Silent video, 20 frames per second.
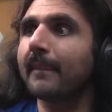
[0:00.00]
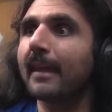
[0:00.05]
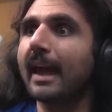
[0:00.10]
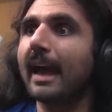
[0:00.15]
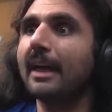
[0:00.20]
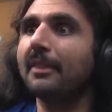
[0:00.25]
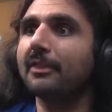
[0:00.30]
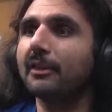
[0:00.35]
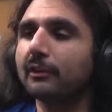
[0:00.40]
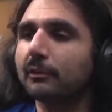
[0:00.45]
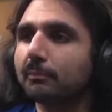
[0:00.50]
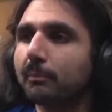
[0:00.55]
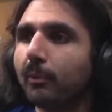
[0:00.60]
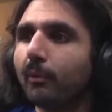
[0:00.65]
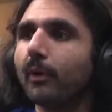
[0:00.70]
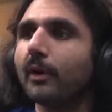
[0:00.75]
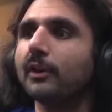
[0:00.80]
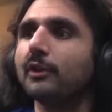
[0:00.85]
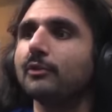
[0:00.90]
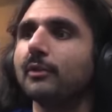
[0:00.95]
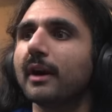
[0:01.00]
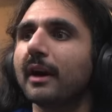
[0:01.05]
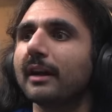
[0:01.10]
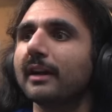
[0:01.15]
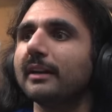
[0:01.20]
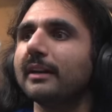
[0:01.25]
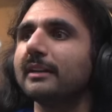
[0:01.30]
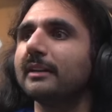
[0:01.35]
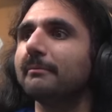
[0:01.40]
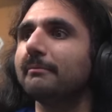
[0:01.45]
at this point you kind of
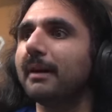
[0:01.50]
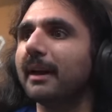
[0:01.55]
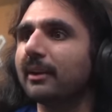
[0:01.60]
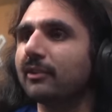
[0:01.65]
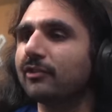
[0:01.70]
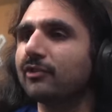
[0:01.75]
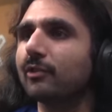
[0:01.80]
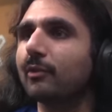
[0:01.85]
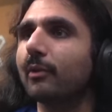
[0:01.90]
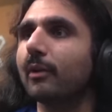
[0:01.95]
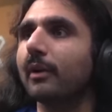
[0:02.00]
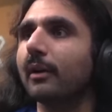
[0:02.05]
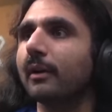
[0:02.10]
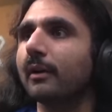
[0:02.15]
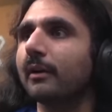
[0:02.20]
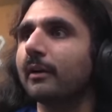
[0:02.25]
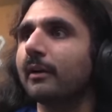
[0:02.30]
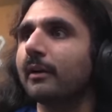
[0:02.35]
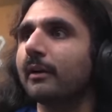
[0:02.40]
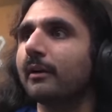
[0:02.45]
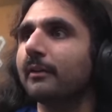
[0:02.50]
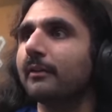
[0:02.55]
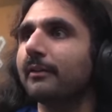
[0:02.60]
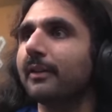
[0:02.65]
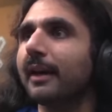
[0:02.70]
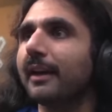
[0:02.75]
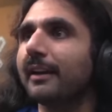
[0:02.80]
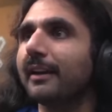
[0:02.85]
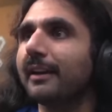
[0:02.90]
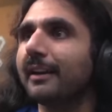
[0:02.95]
need to make sure
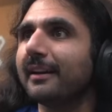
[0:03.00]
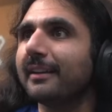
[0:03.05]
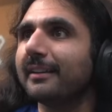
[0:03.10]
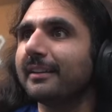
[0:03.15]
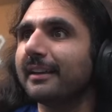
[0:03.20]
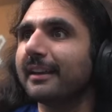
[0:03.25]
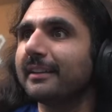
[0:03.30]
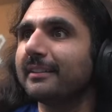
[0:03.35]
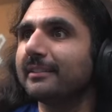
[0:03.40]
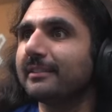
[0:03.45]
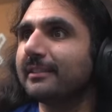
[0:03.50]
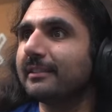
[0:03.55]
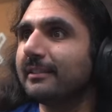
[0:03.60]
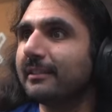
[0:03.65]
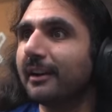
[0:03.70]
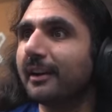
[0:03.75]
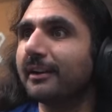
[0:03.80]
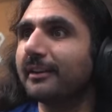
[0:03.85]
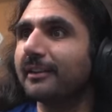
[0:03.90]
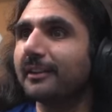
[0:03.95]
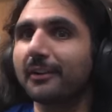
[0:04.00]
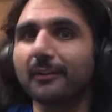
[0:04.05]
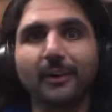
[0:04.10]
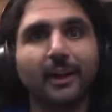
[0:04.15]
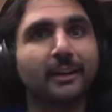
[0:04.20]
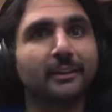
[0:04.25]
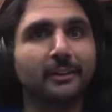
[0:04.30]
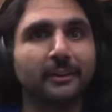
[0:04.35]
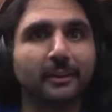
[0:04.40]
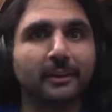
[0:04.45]
that uh, it's done
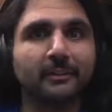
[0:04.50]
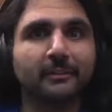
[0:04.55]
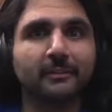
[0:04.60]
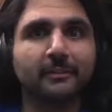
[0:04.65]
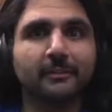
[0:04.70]
correctly